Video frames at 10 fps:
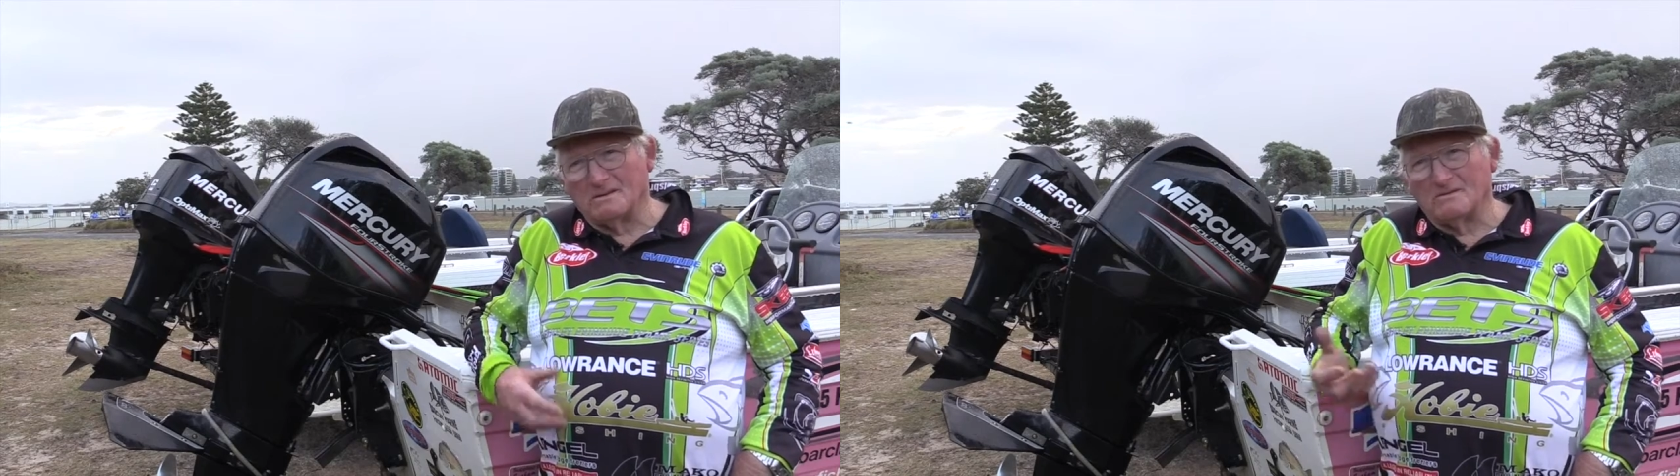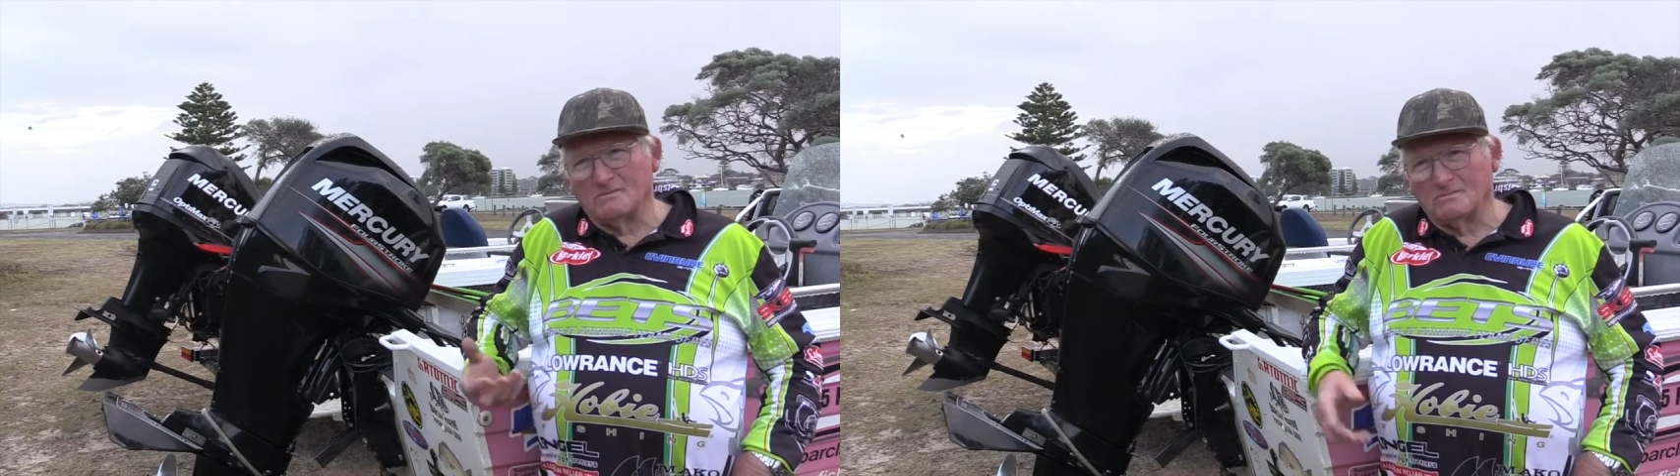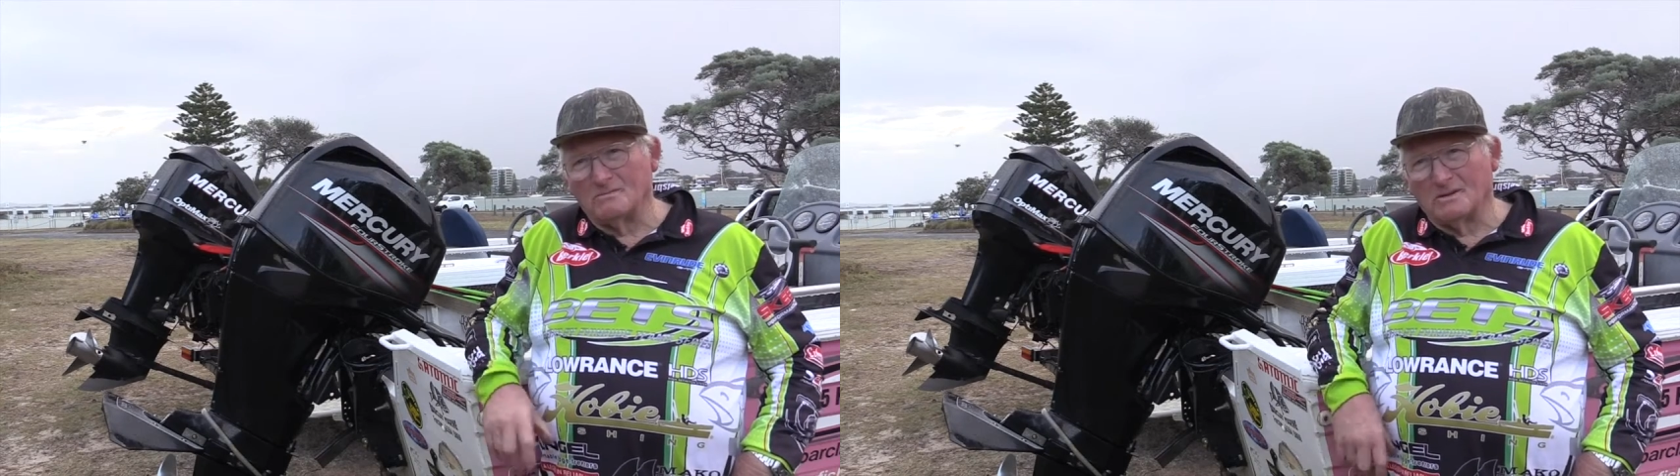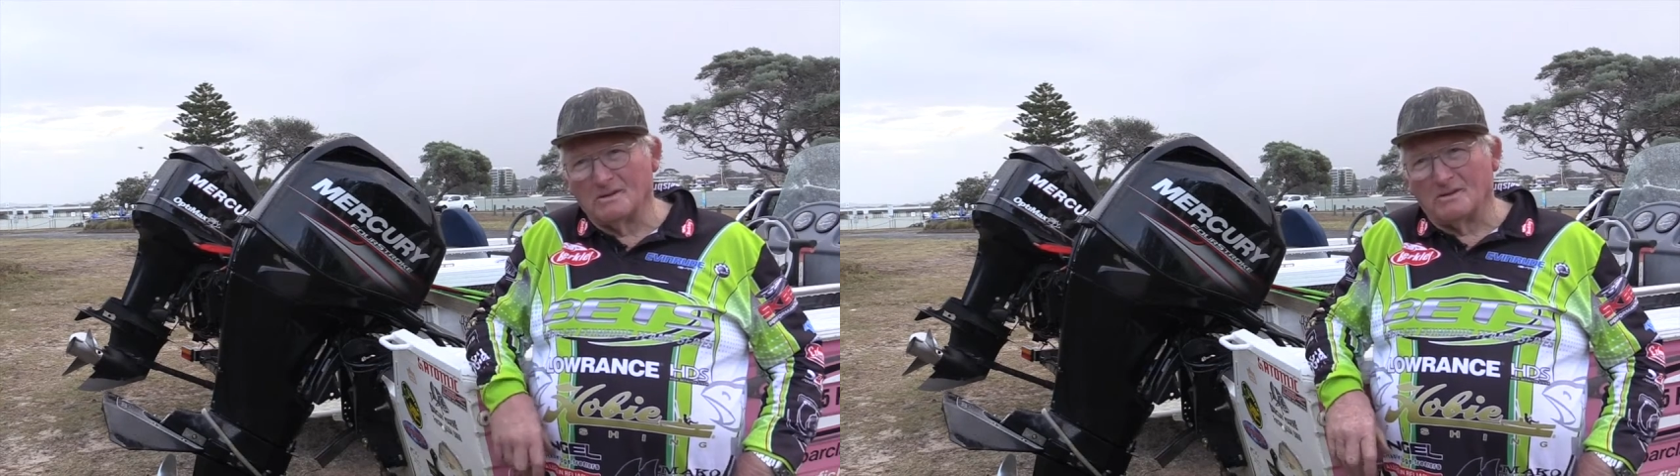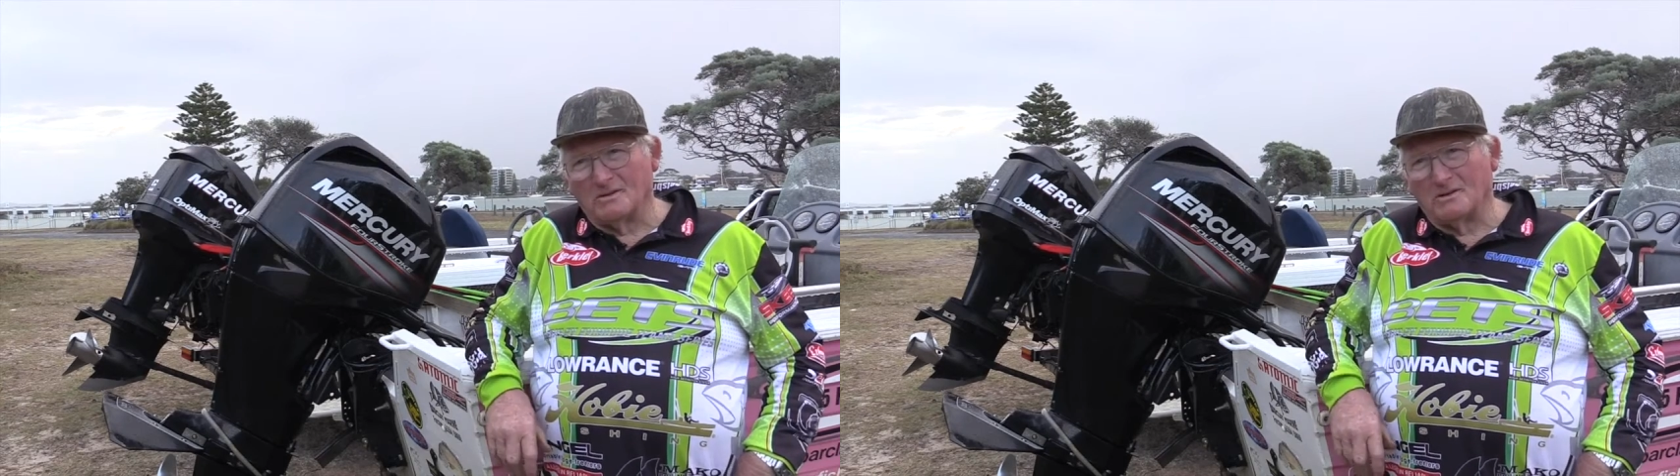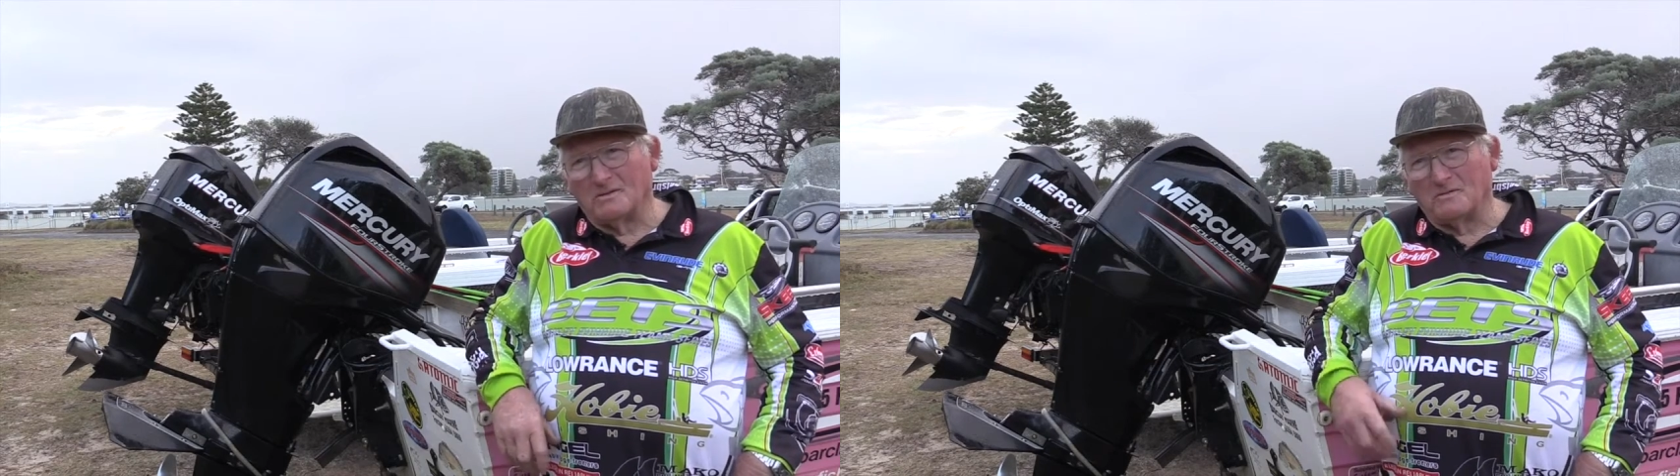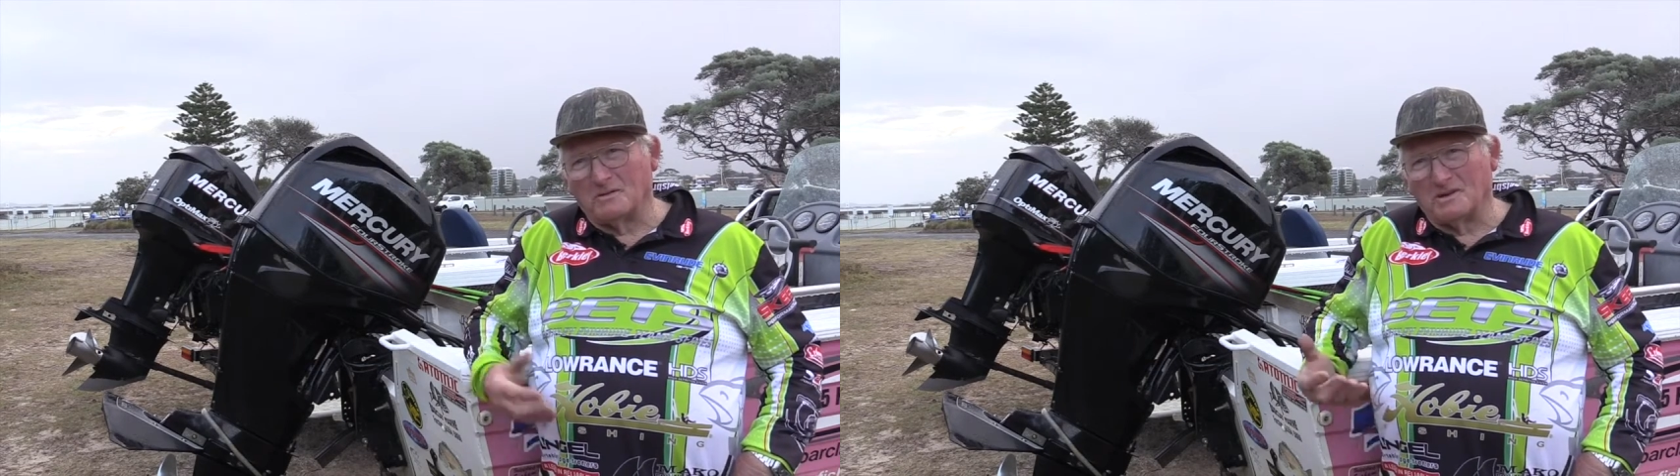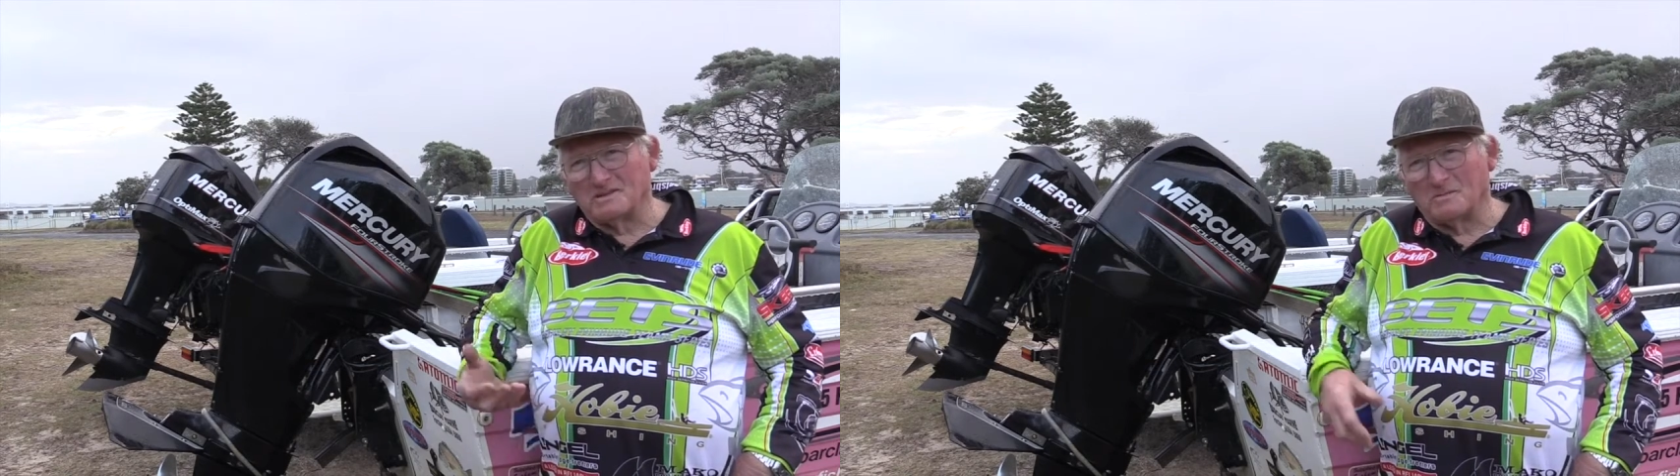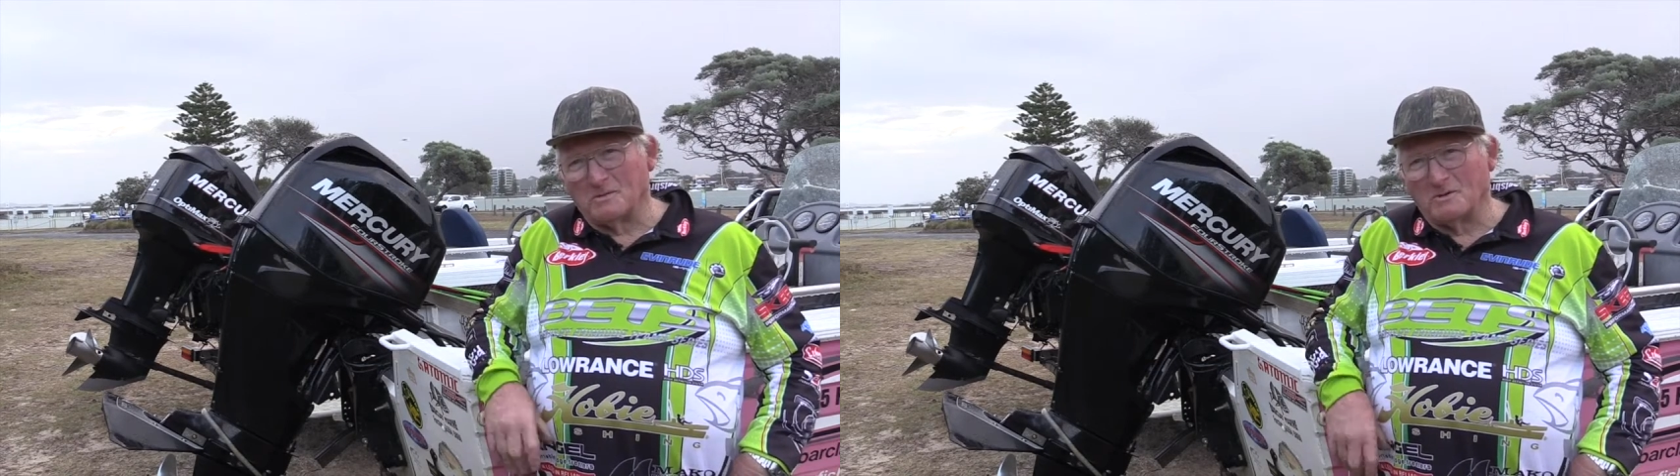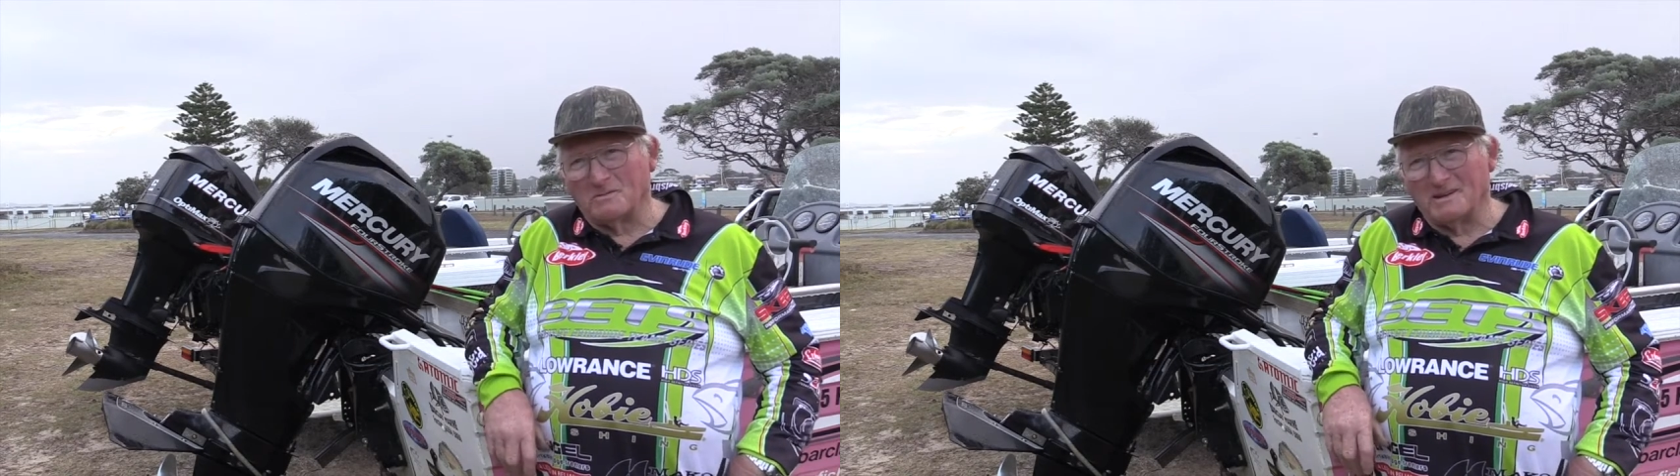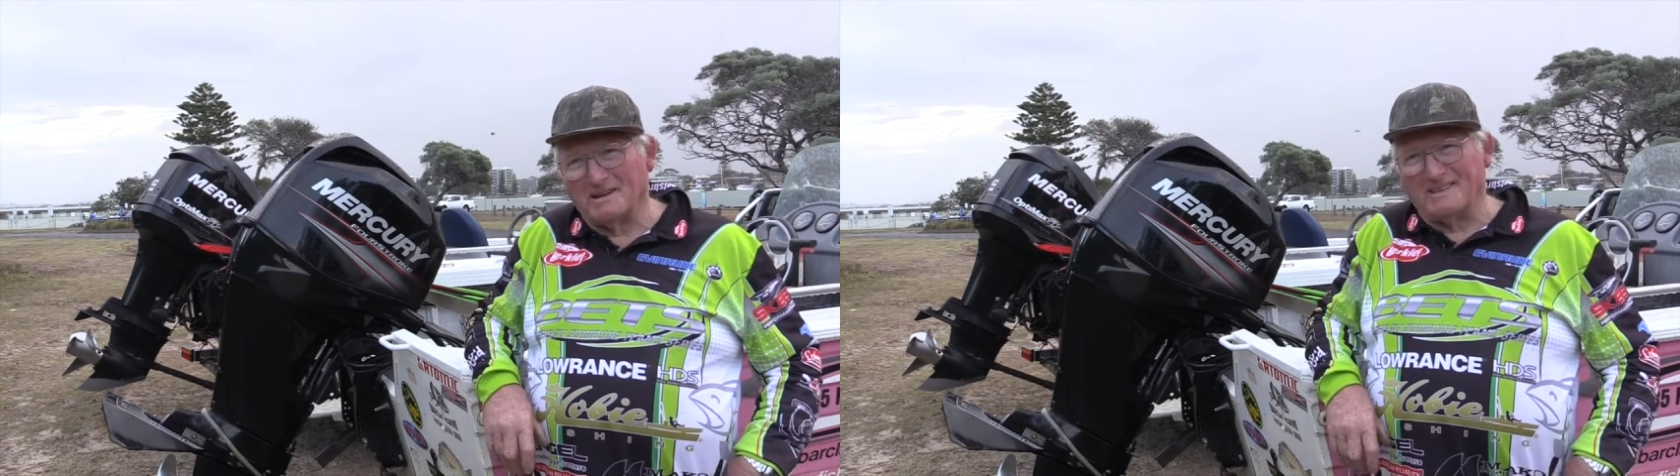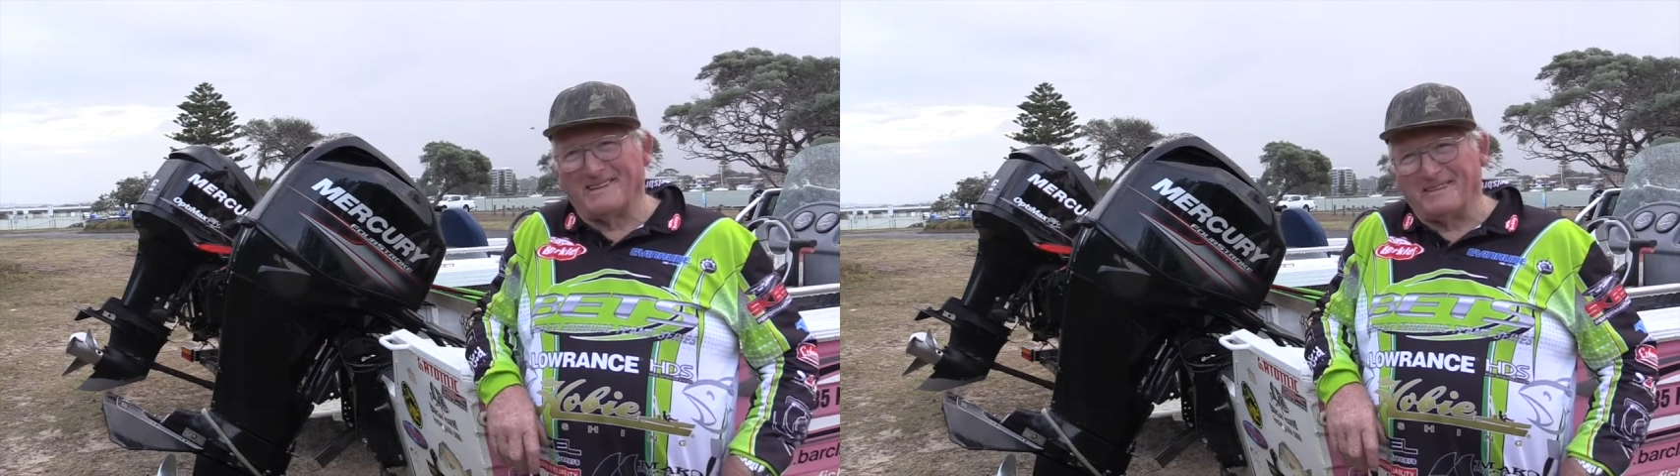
I need a few extra bob, you know.